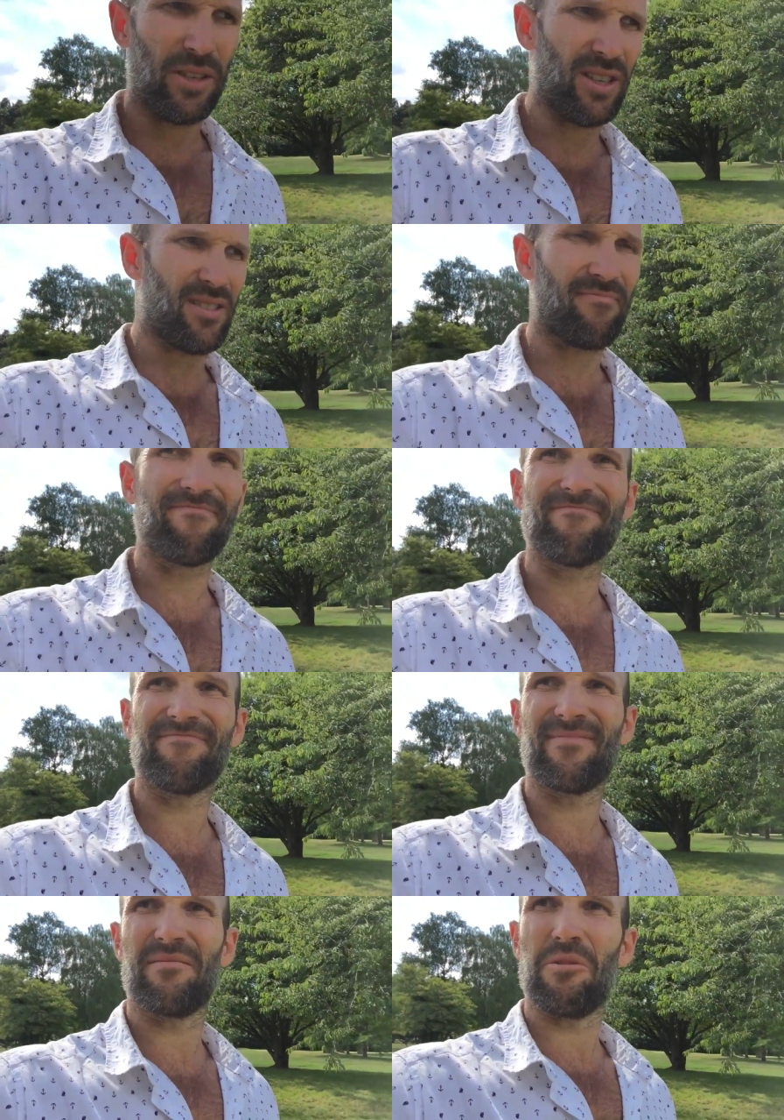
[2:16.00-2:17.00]
we just,
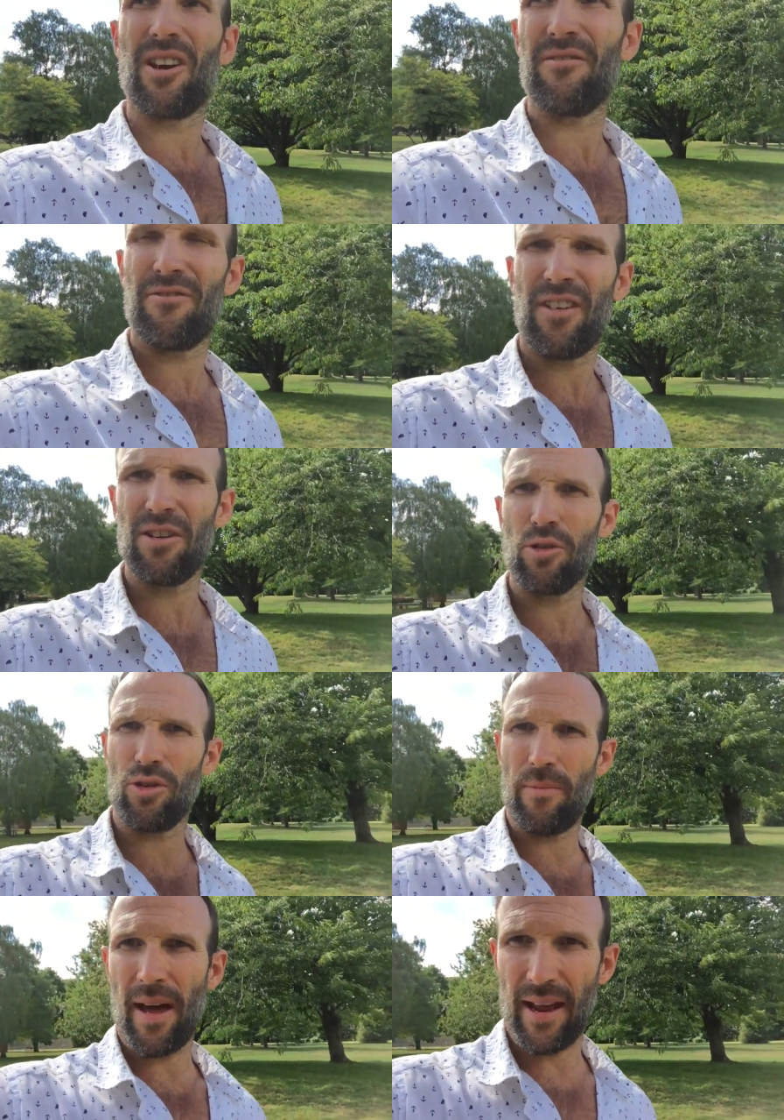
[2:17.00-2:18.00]
we don't feel
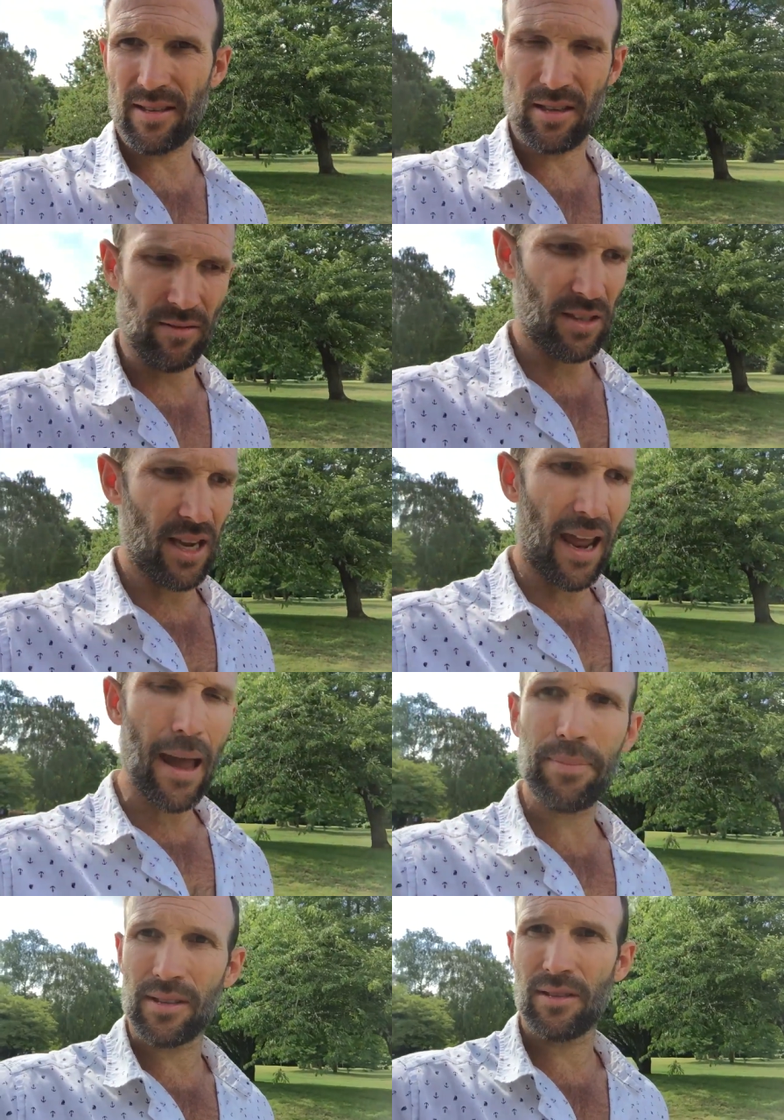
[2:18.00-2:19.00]
good about ourselves. It
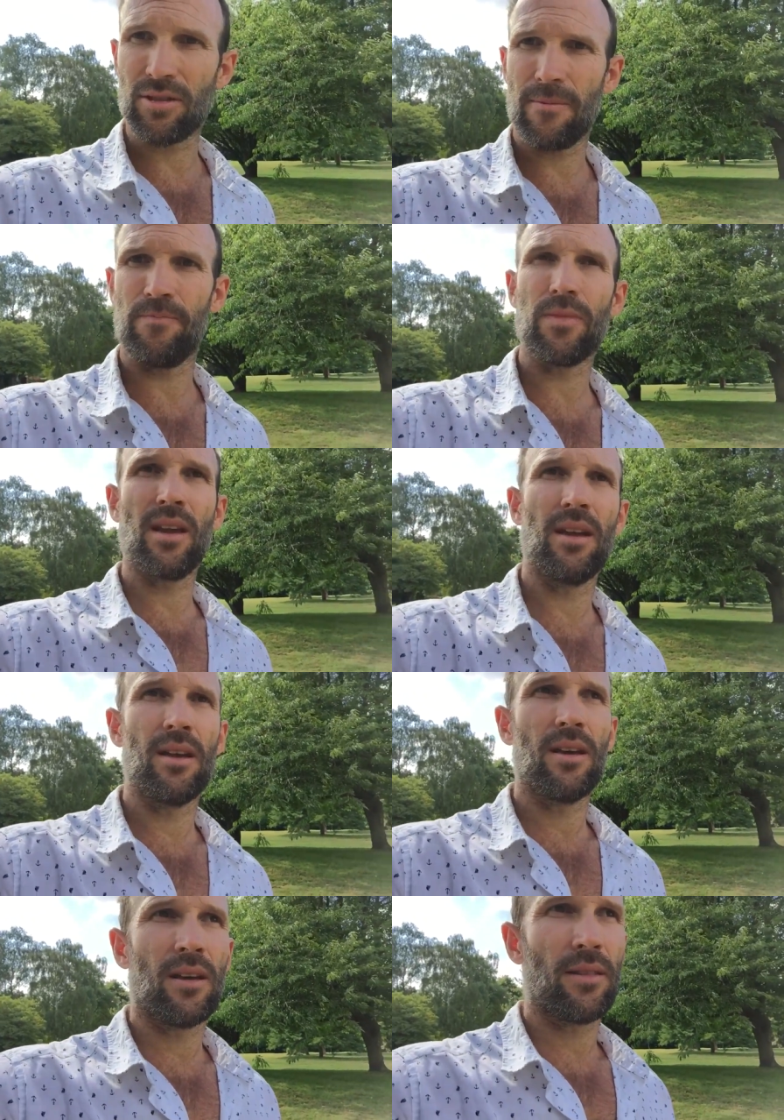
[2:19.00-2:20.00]
happens.
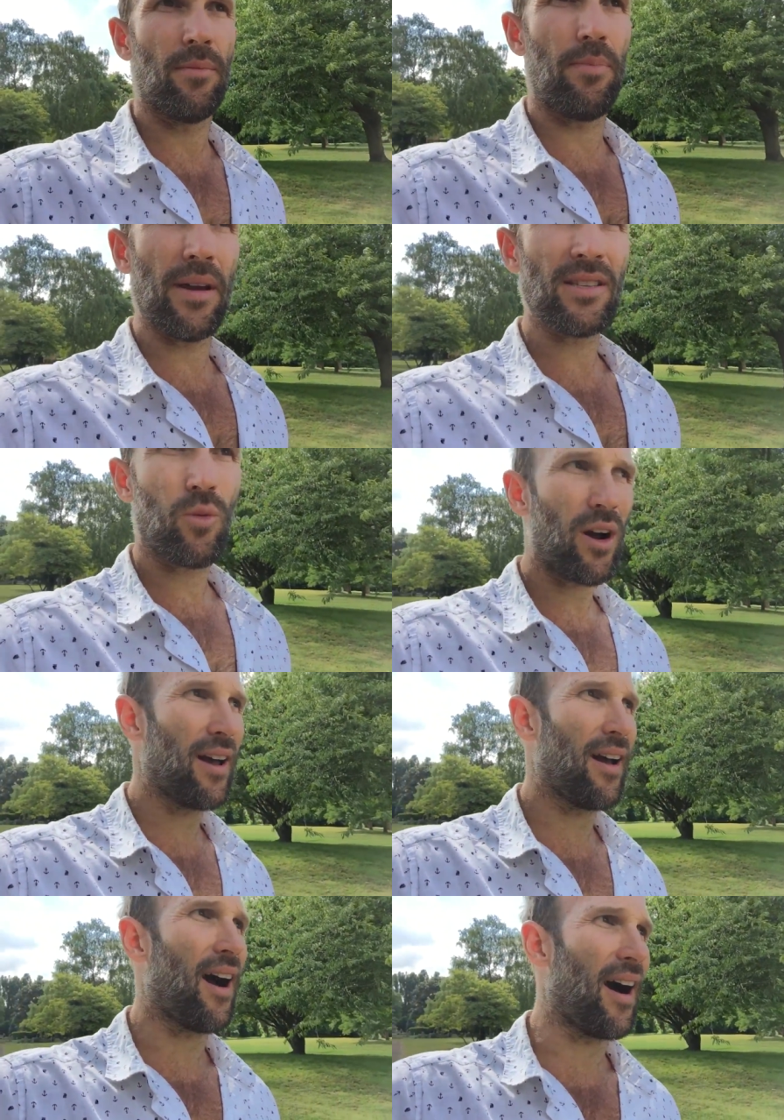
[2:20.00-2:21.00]
The best
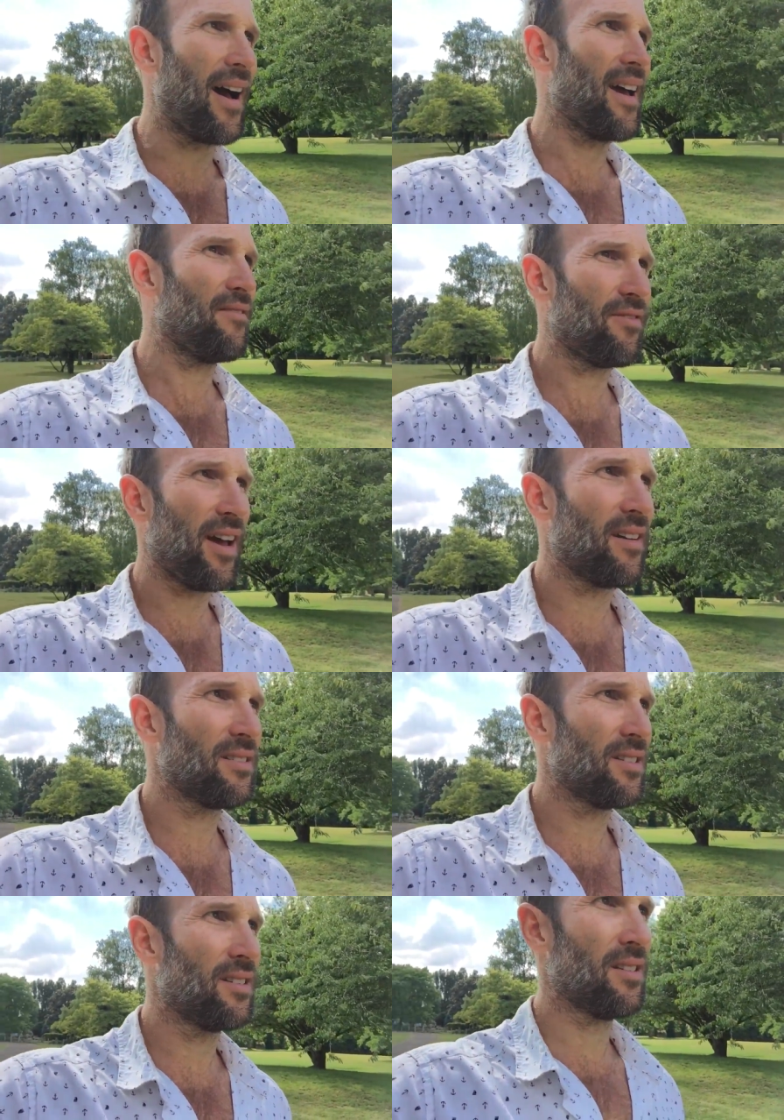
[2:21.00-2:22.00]
way I have
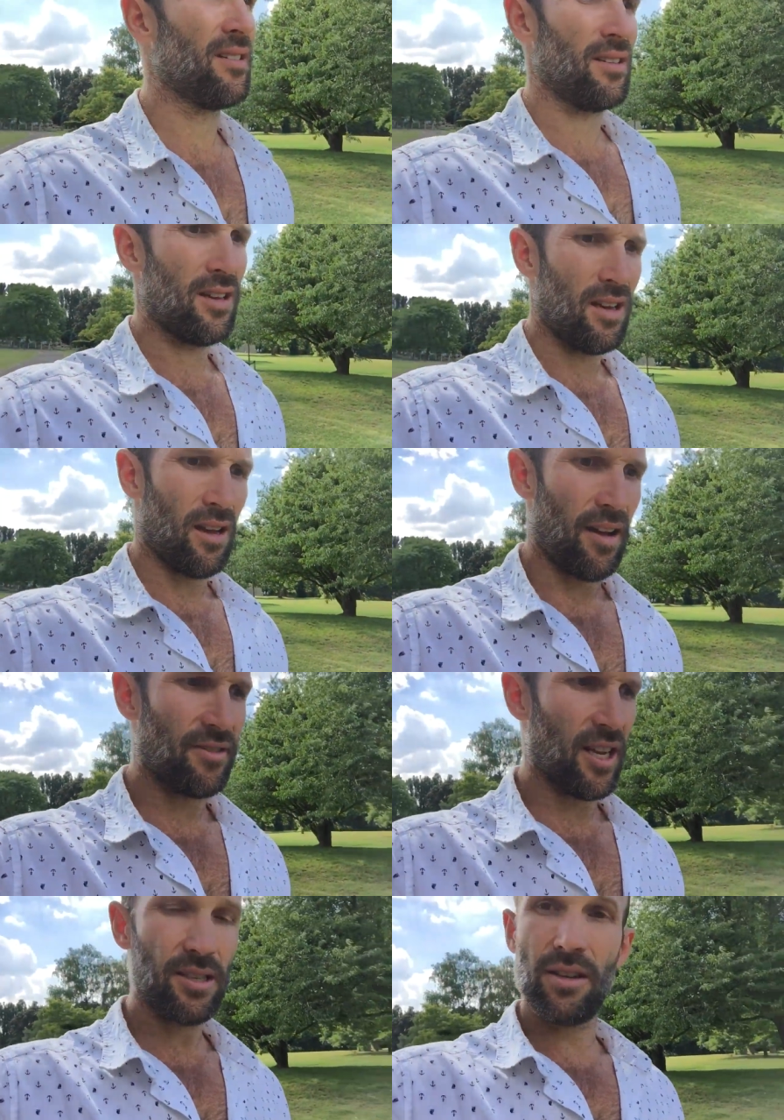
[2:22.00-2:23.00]
found, I've
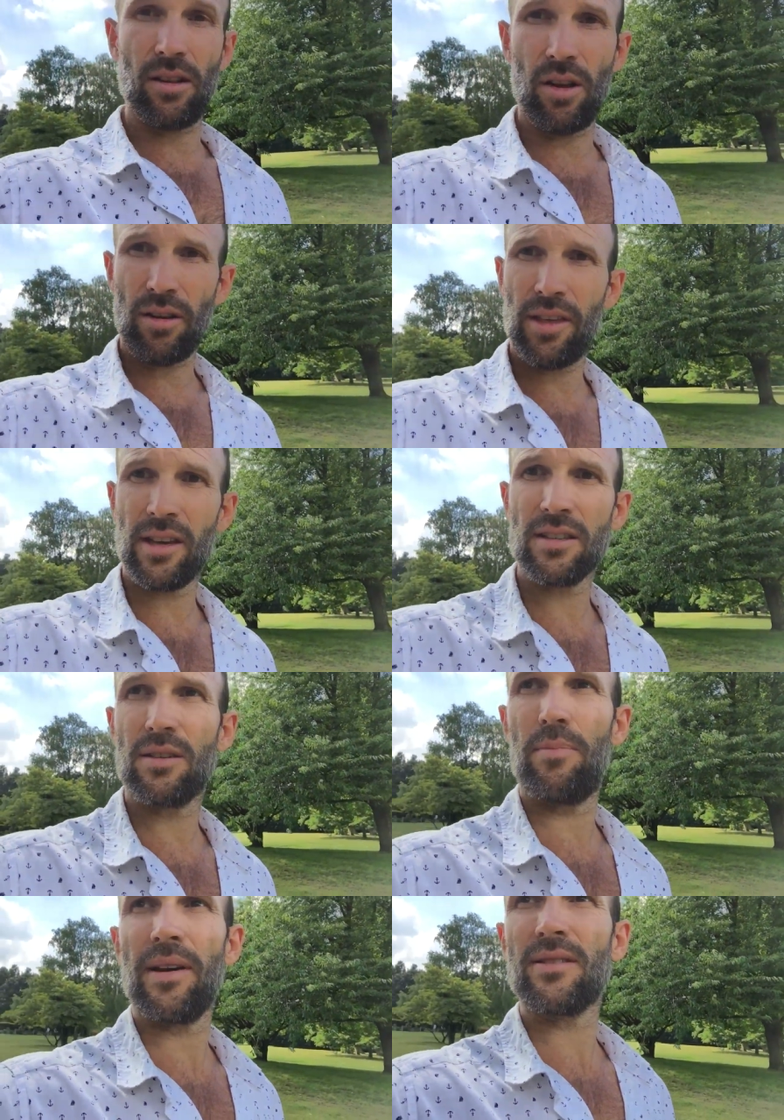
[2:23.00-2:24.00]
tested a lot of things, the
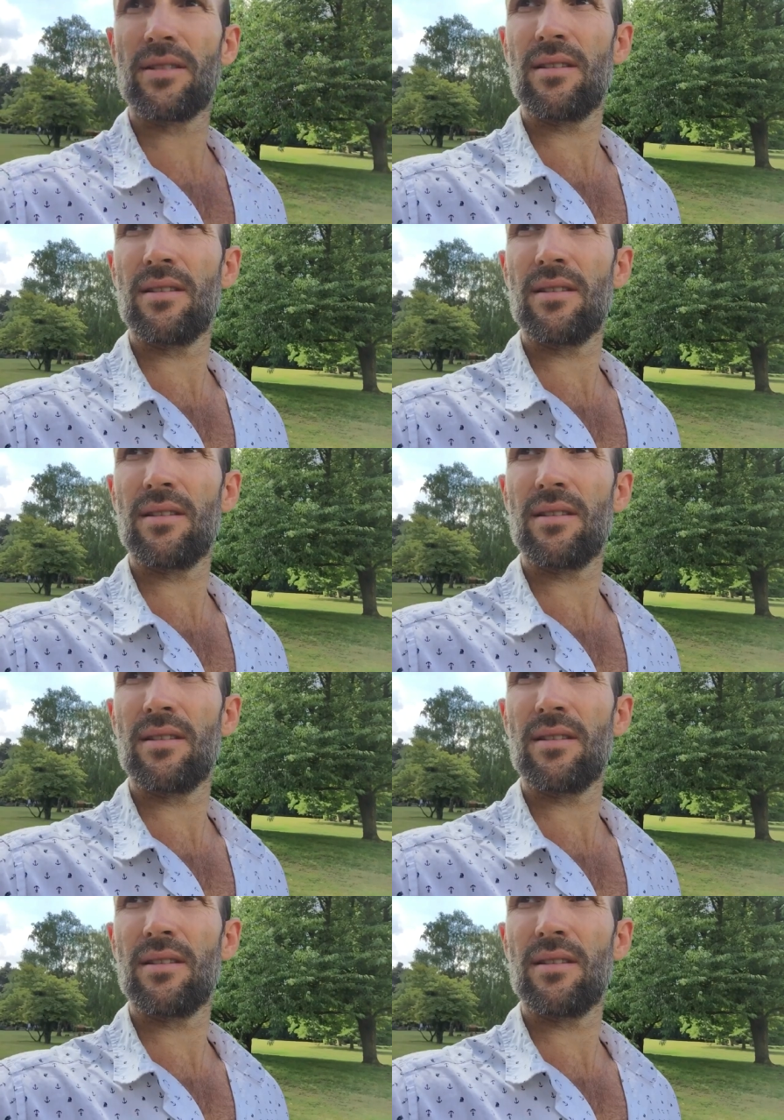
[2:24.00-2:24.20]
best